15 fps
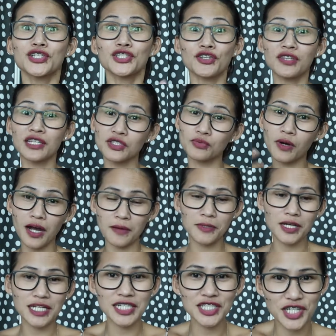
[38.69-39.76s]
So that's what I'm
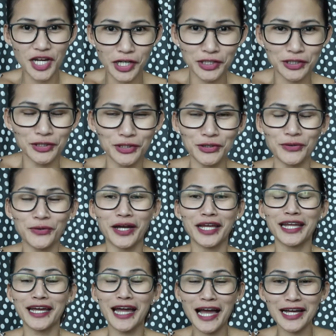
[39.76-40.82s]
gonna share to you.
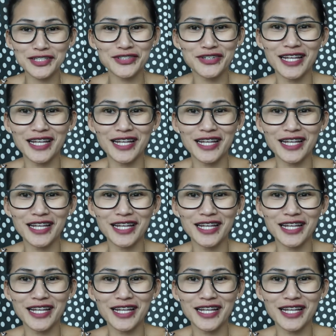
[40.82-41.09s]
And I